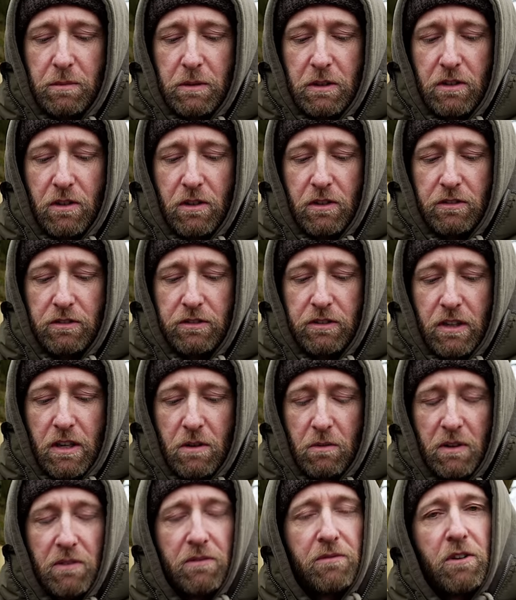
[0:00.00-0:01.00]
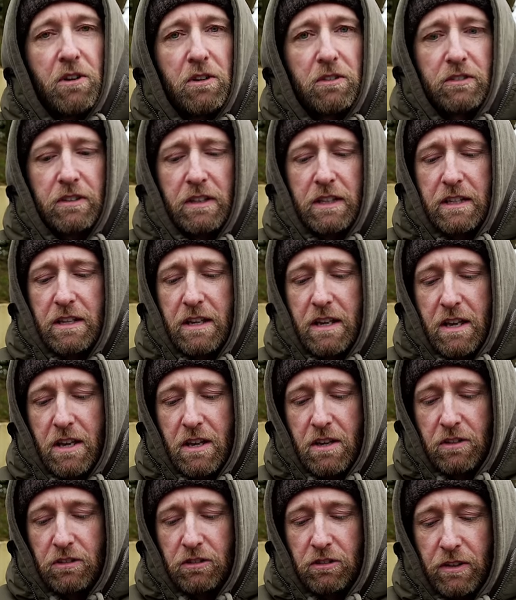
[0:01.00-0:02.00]
because, well firstly,
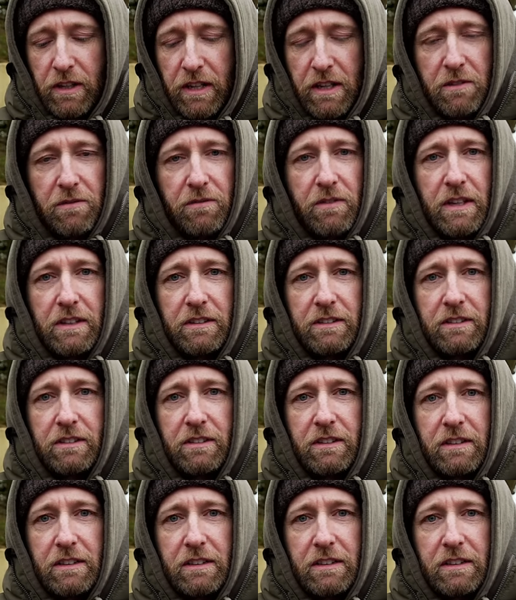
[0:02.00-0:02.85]
so that it fits